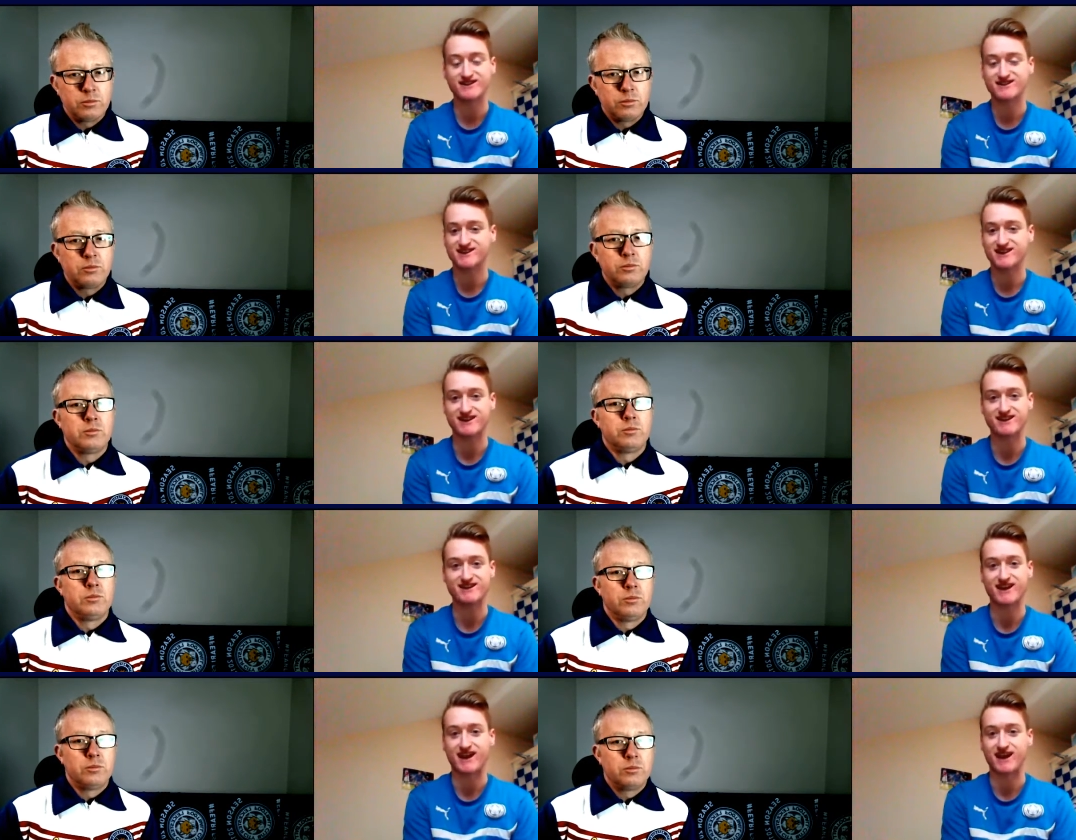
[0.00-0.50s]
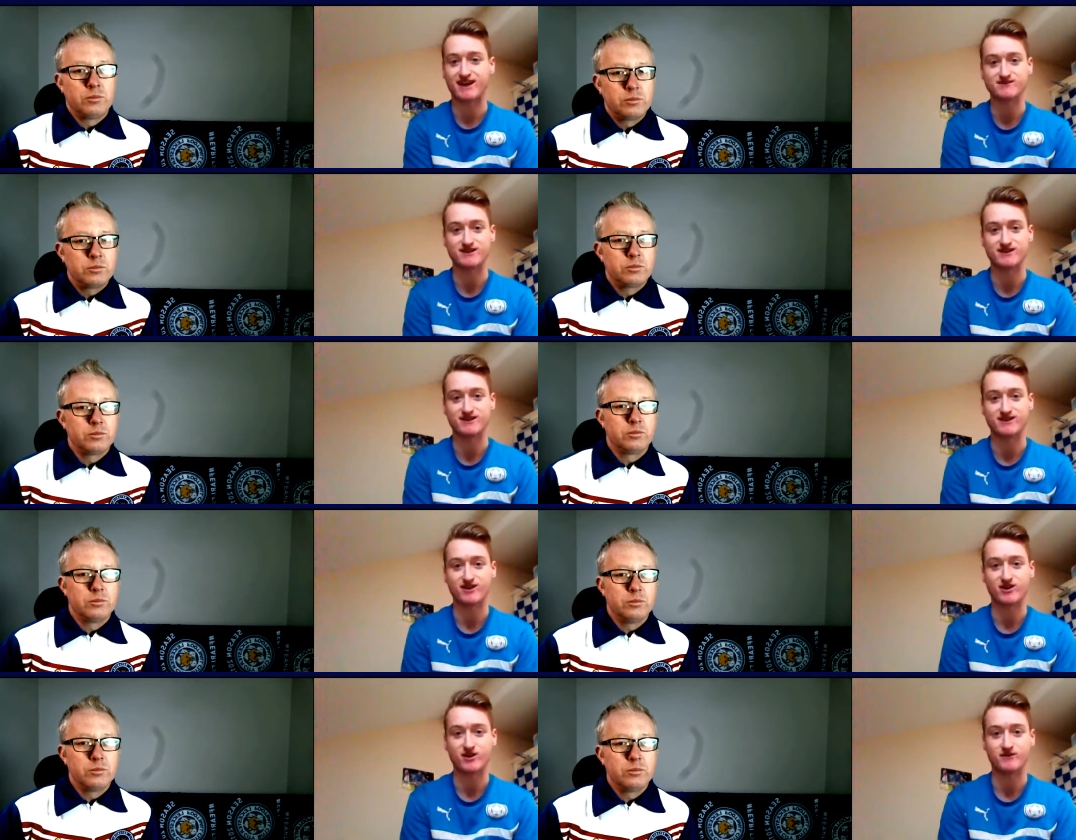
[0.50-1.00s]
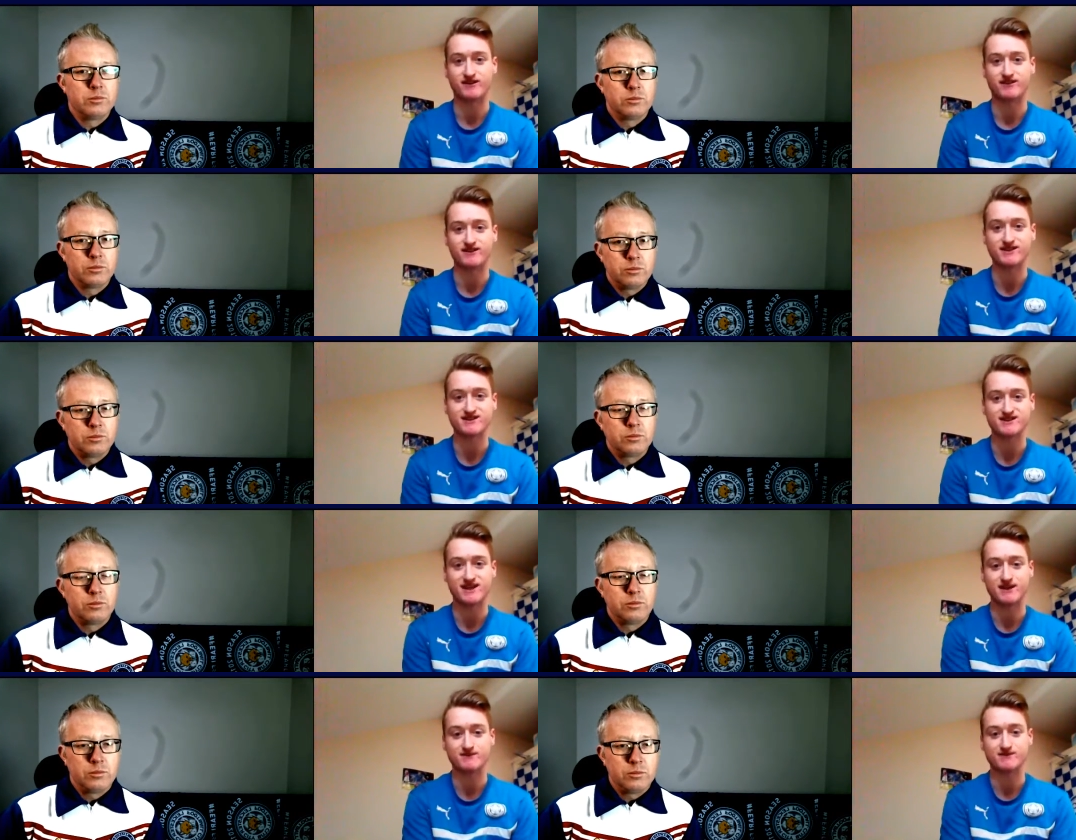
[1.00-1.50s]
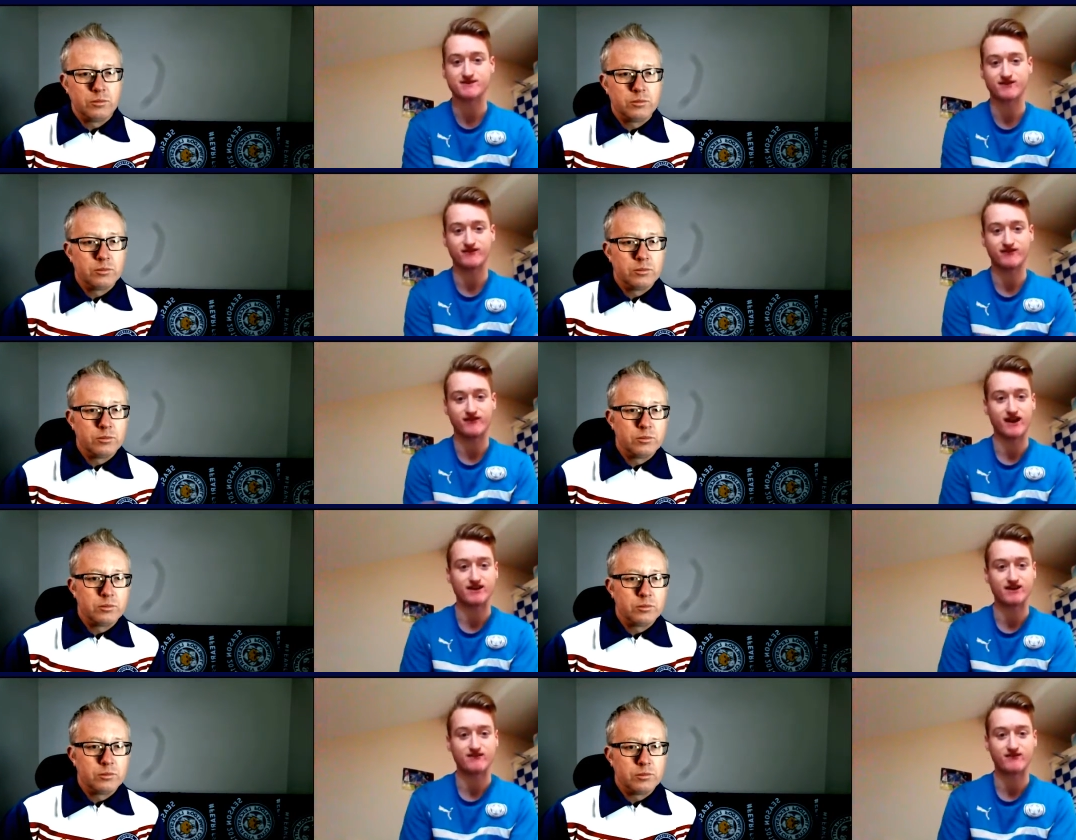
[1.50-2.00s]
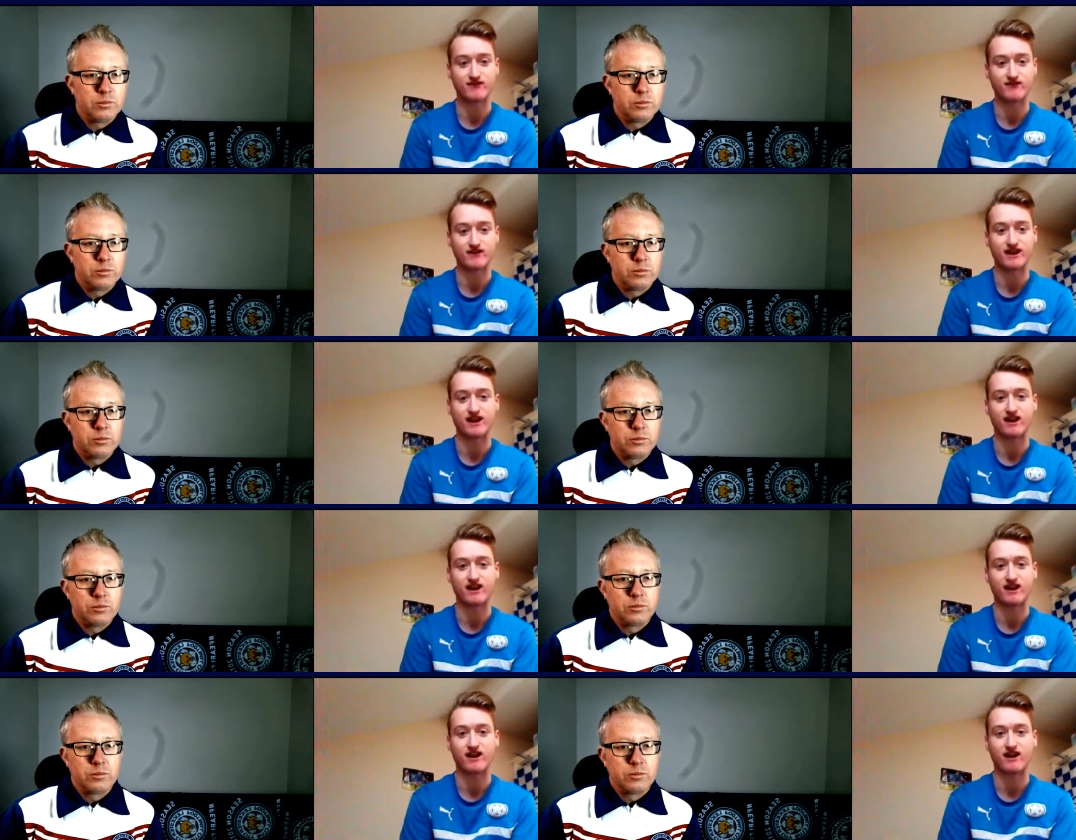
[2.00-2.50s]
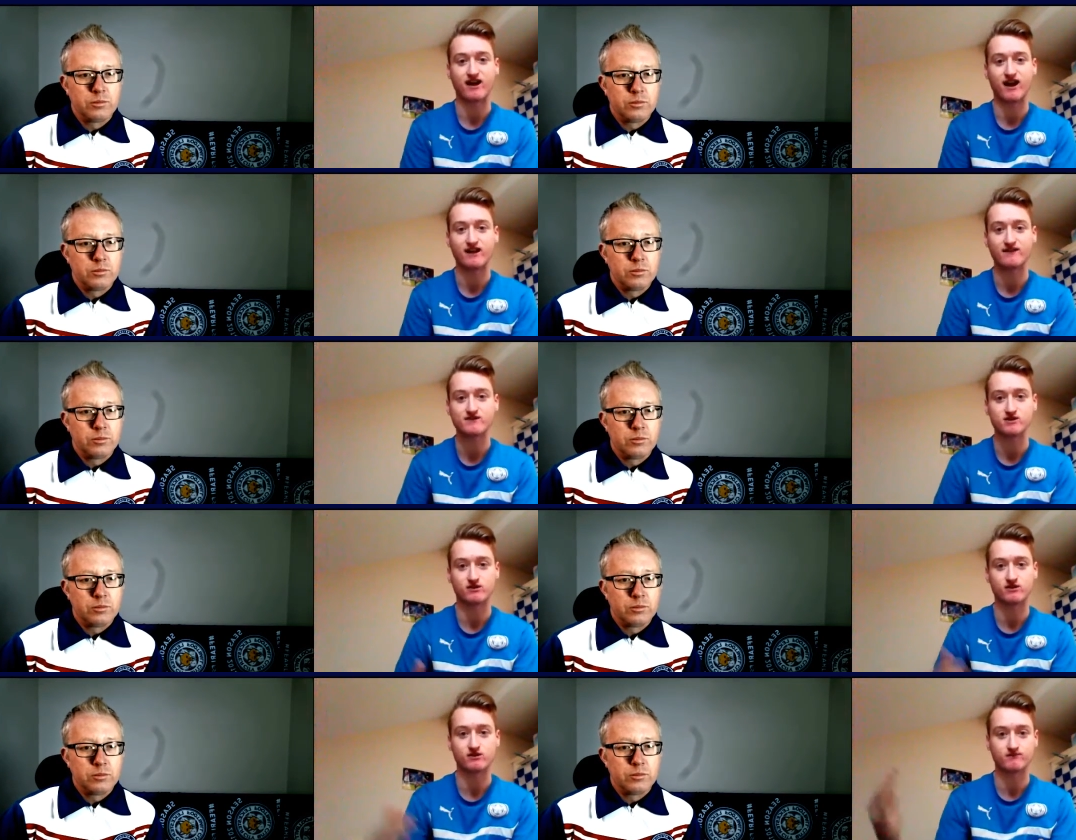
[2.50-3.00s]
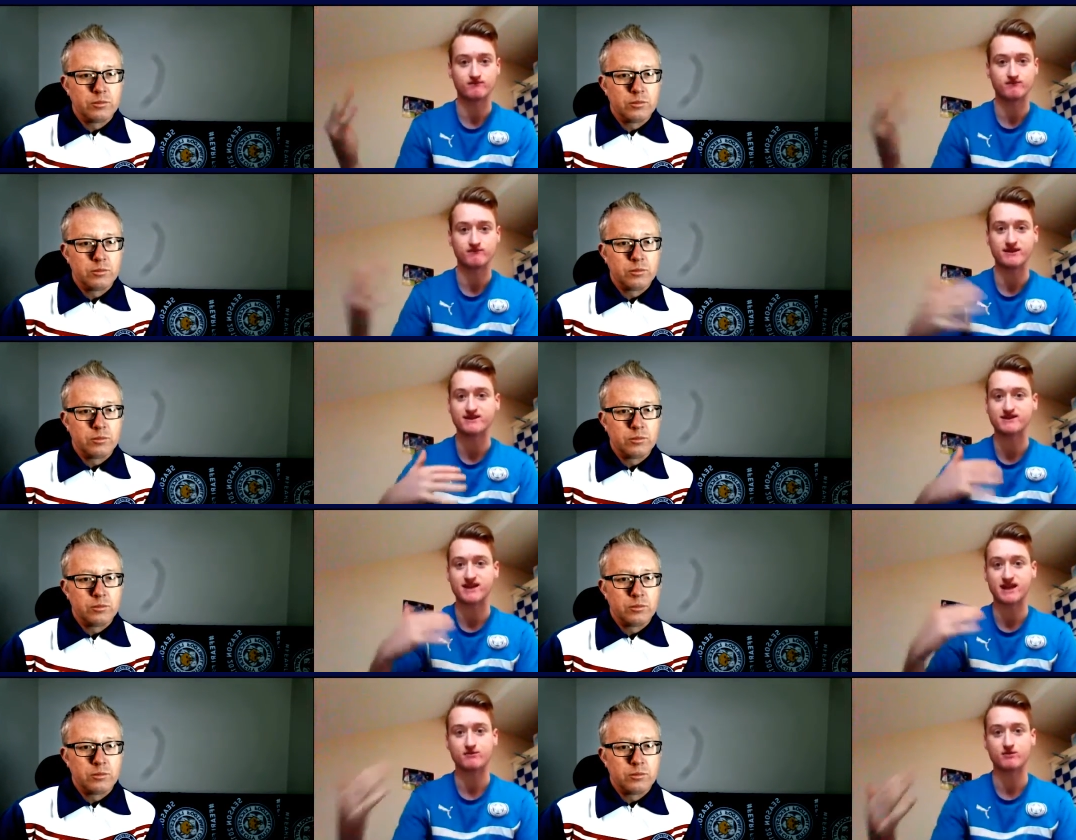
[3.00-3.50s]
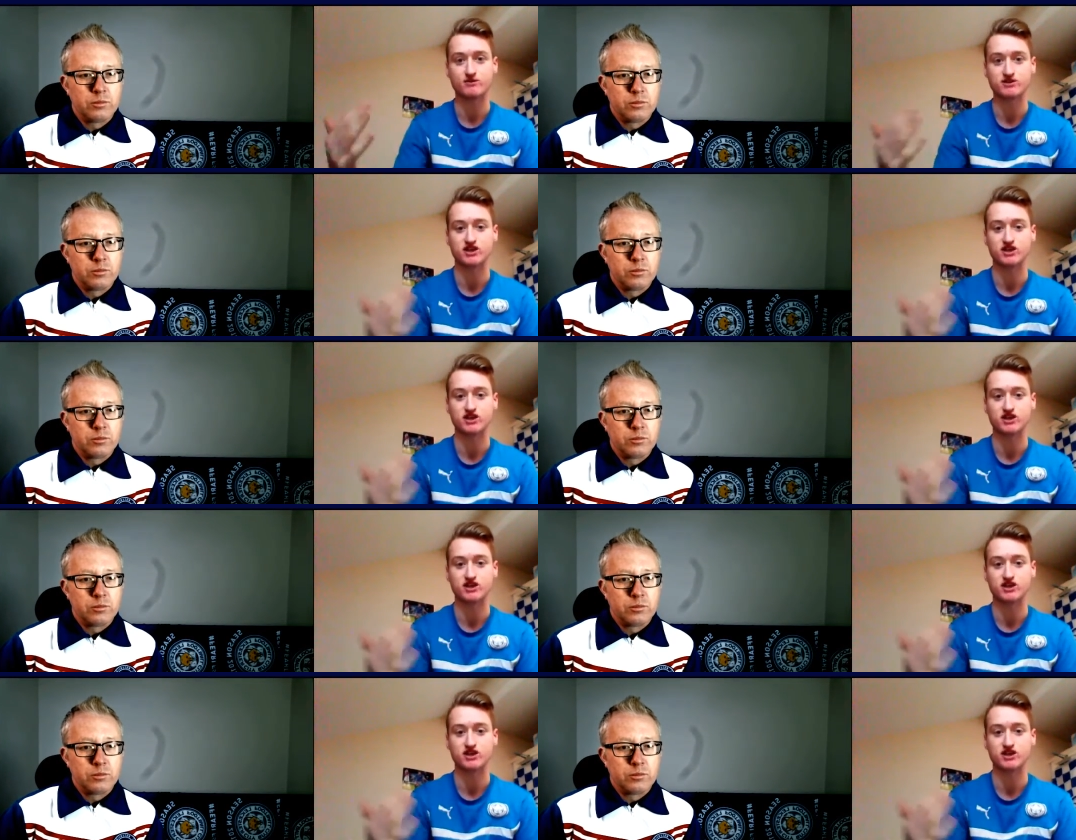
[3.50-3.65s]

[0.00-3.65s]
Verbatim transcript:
Speaker 1: skin games that are coming in these teams are fighting for their lives or mid-table